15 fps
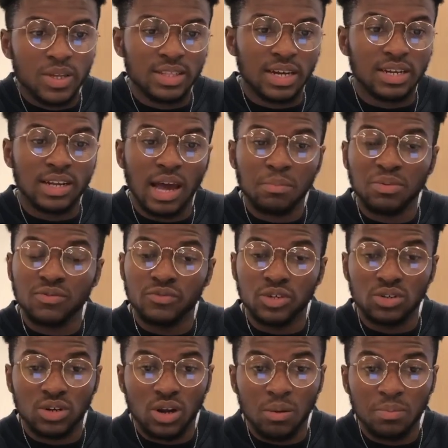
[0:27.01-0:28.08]
that can happen for
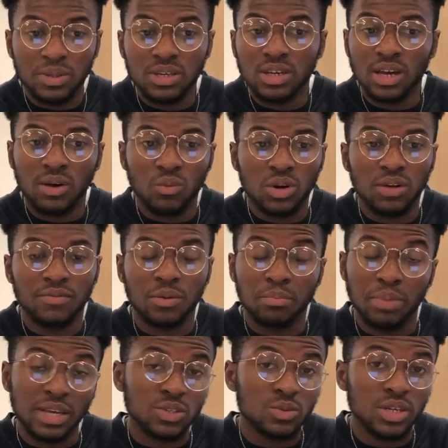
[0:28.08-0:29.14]
your company, and one of the
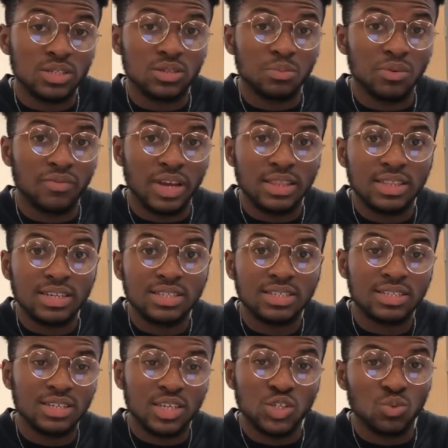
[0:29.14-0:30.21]
best ways to prevent
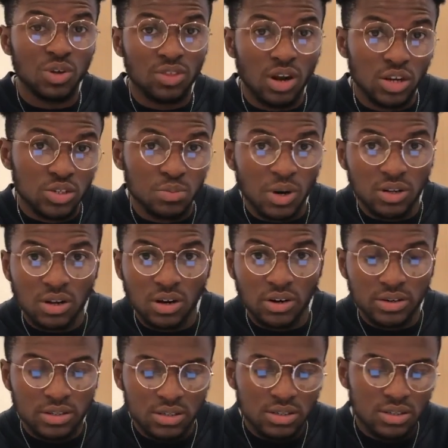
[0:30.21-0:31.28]
this is with our smart card.